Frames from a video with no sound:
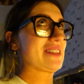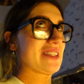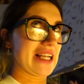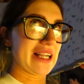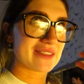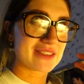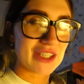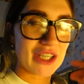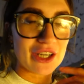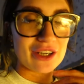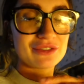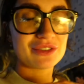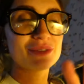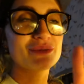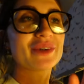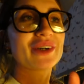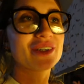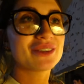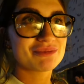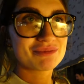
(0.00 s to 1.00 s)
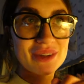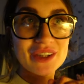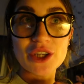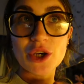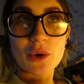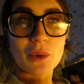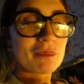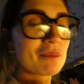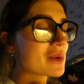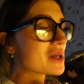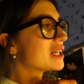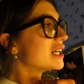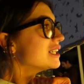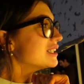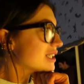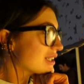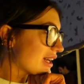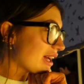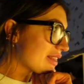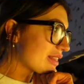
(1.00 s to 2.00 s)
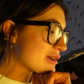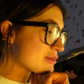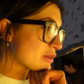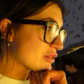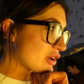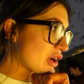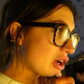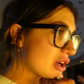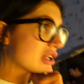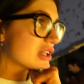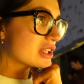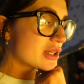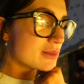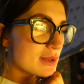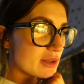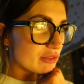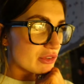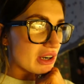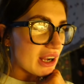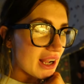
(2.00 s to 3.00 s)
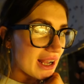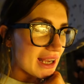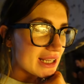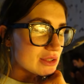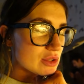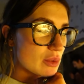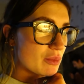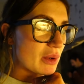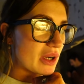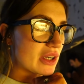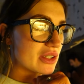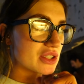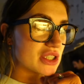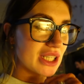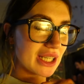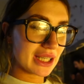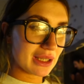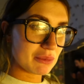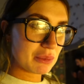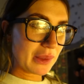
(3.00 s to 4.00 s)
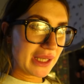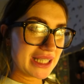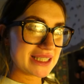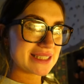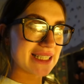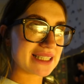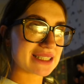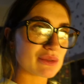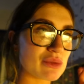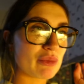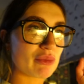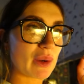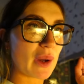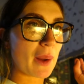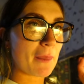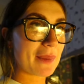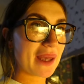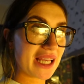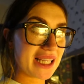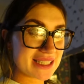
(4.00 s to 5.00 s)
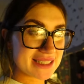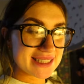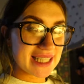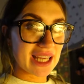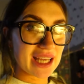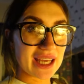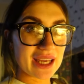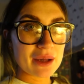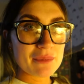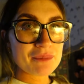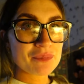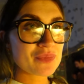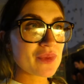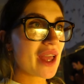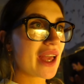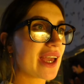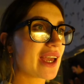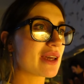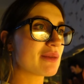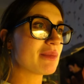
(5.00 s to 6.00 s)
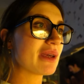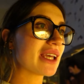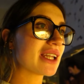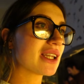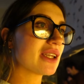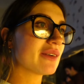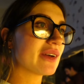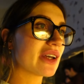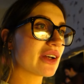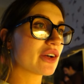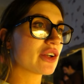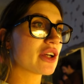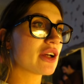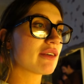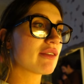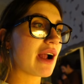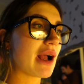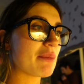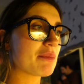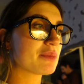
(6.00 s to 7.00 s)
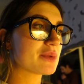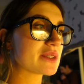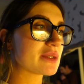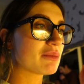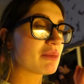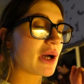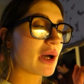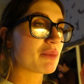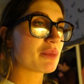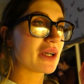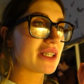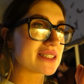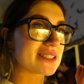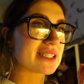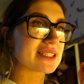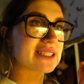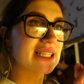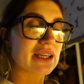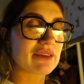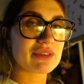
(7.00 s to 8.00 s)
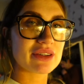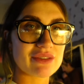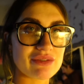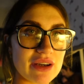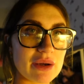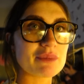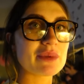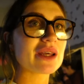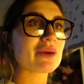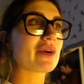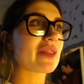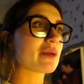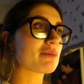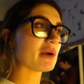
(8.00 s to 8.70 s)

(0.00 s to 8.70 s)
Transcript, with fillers: Sounds awful, but yum. And then we've got halloumi fries, we bought chicken pieces and we bought pizza. And me and Louie are going to wrap some more presents like for the family when the